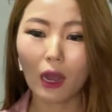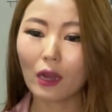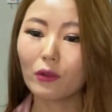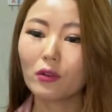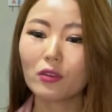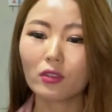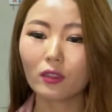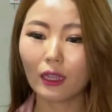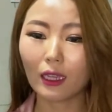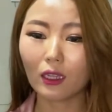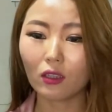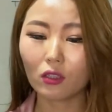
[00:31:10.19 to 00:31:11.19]
hours
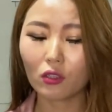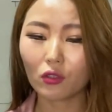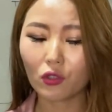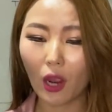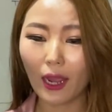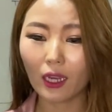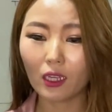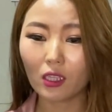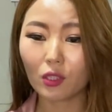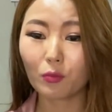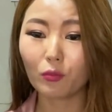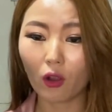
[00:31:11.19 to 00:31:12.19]
later the
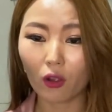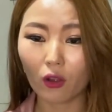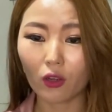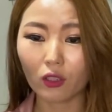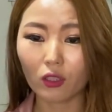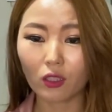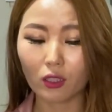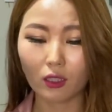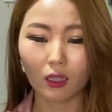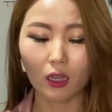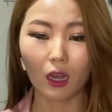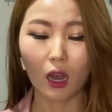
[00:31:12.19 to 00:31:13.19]
chinese brokers
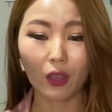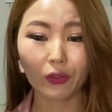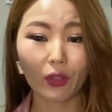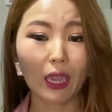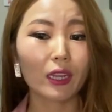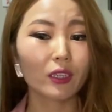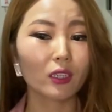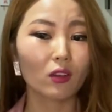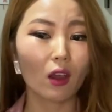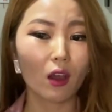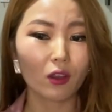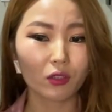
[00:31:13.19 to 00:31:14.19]
uh, carried
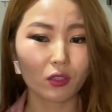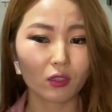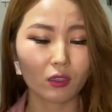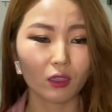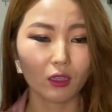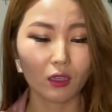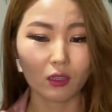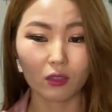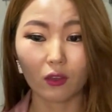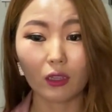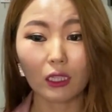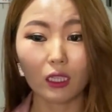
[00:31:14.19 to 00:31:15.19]
us
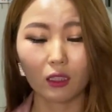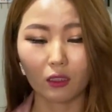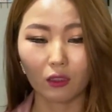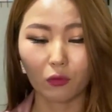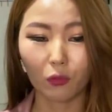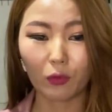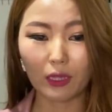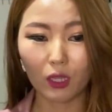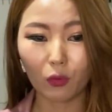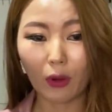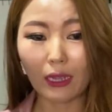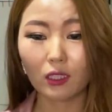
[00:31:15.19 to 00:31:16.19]
so uh, we
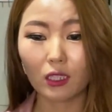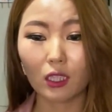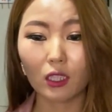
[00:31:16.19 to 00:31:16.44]
went